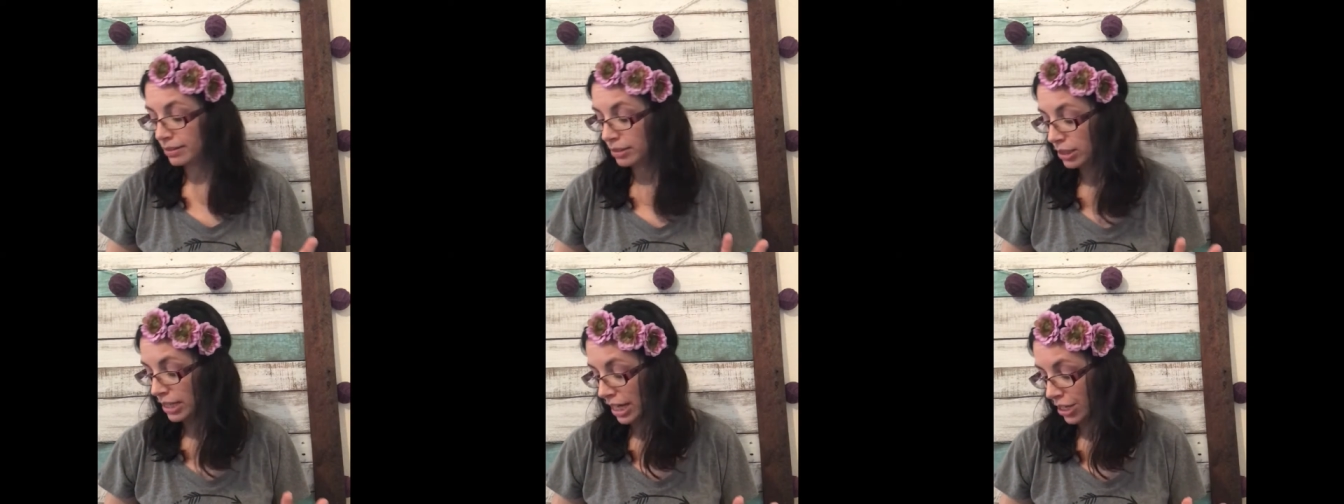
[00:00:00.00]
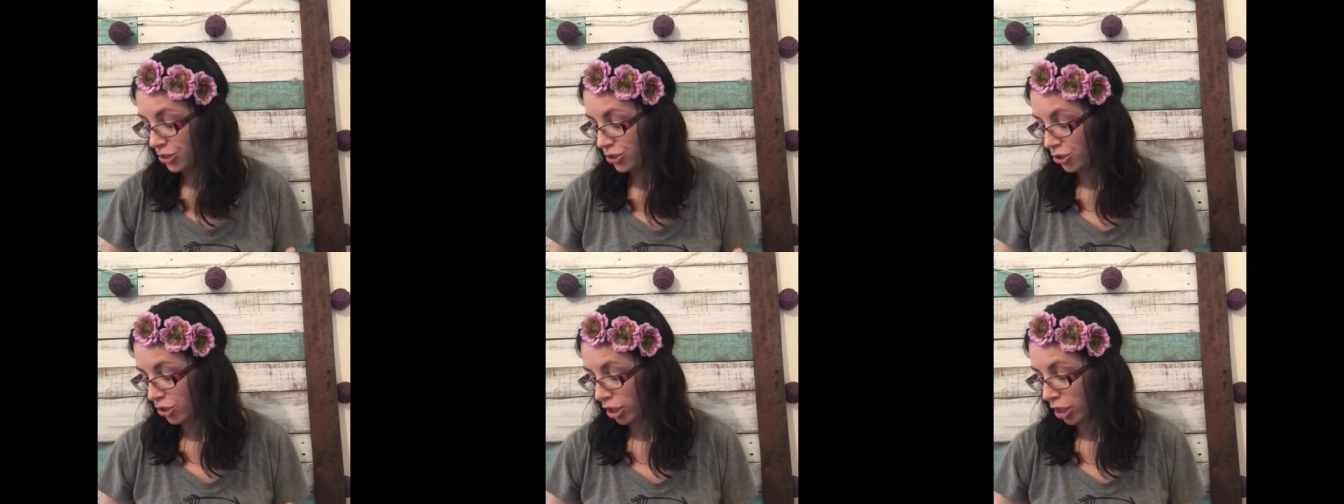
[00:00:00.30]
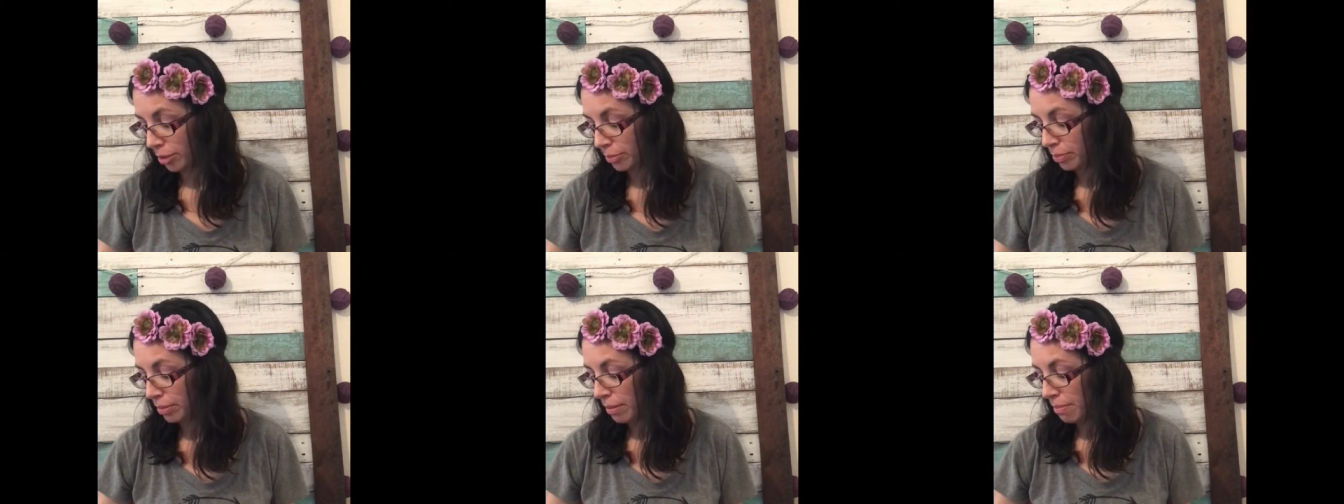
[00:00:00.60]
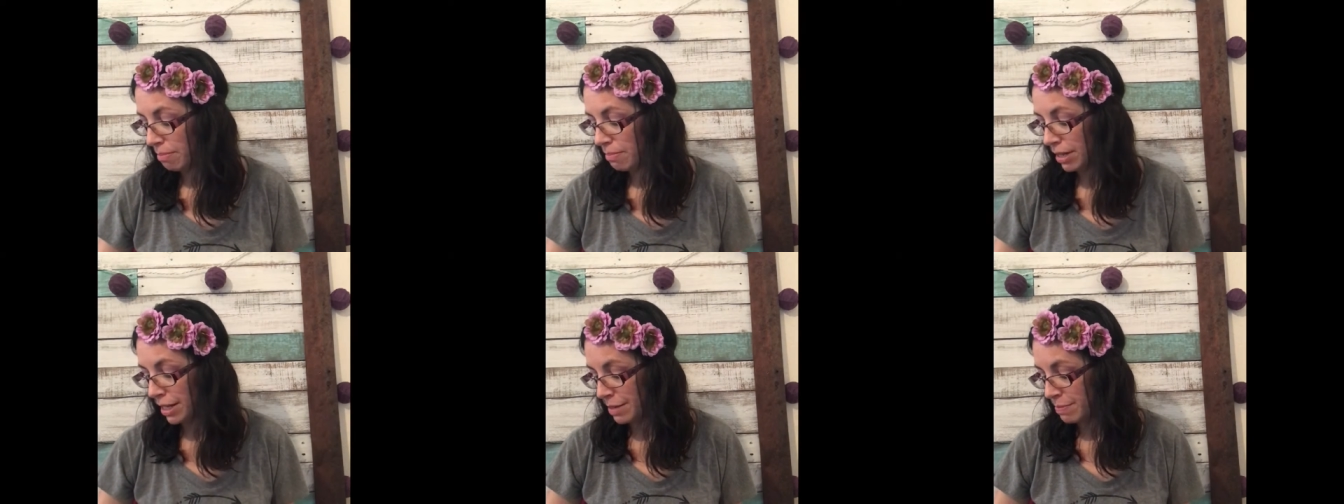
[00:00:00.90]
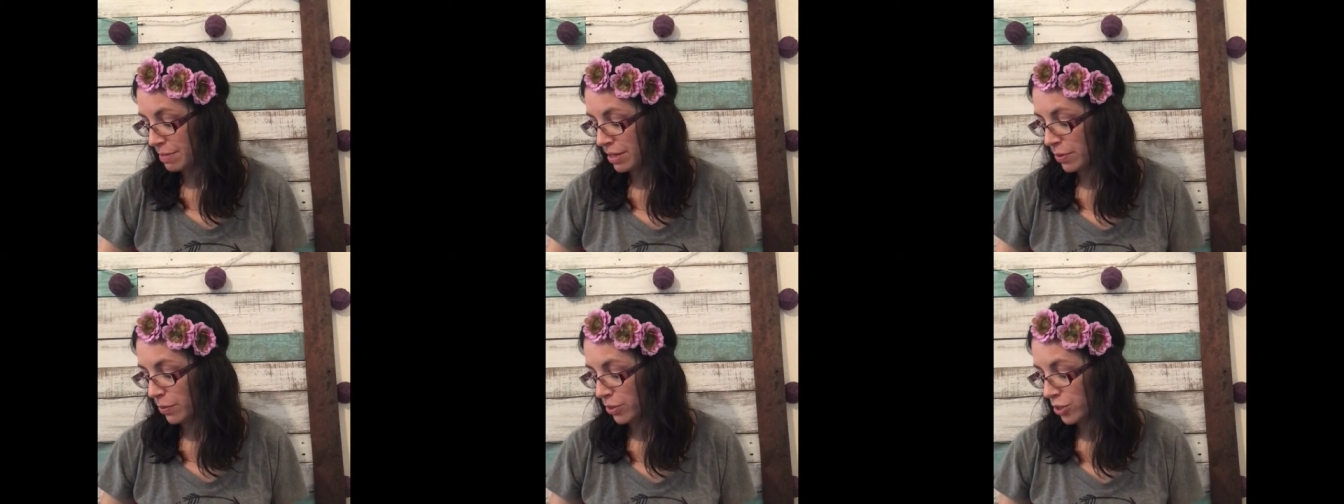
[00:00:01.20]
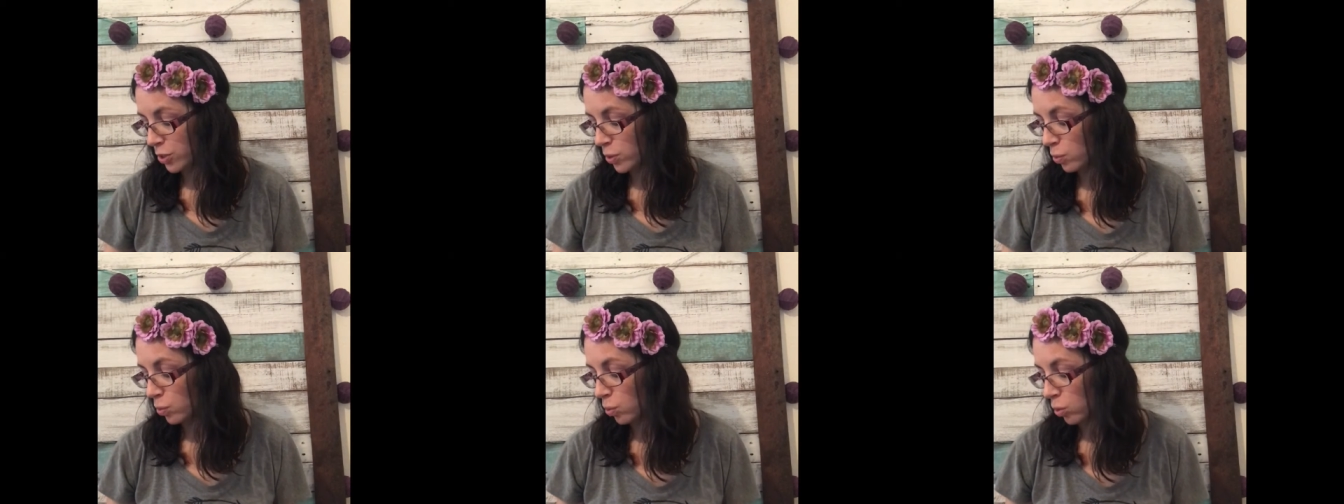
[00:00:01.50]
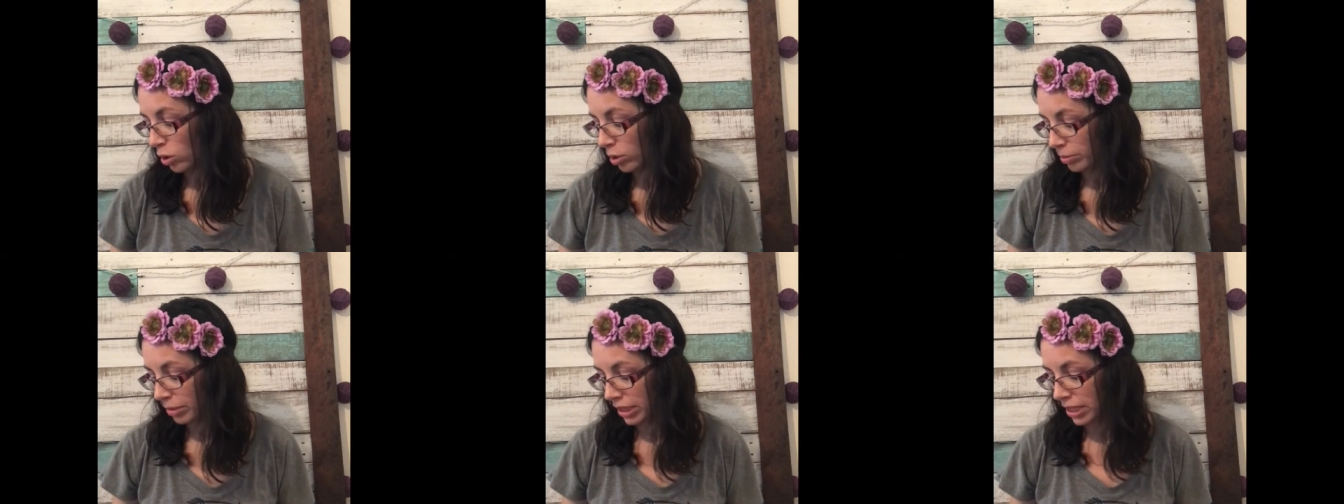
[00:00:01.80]
tester, but maybe when you
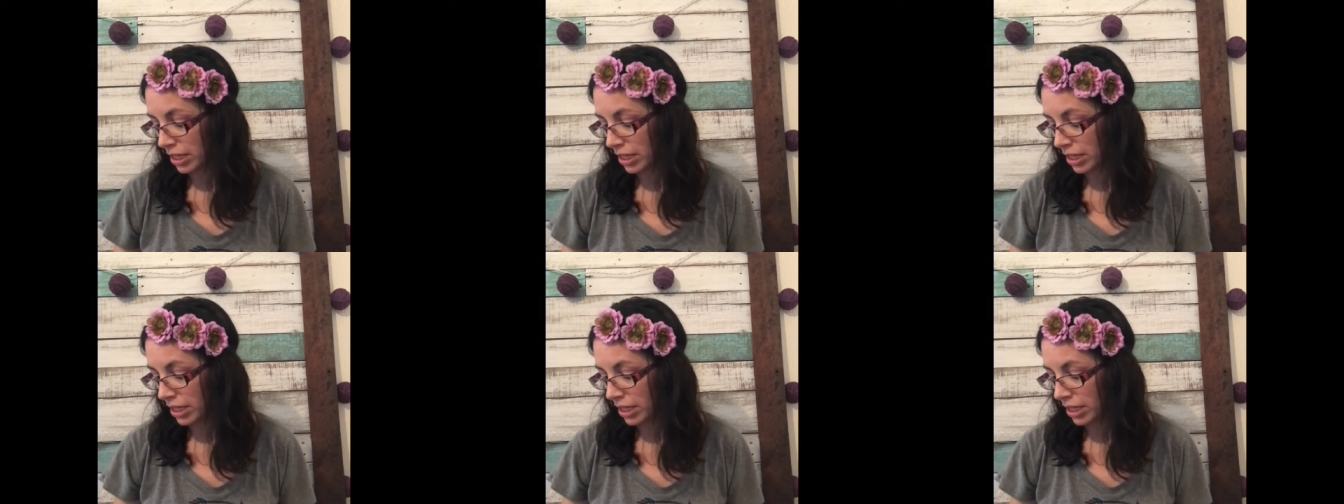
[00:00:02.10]
warm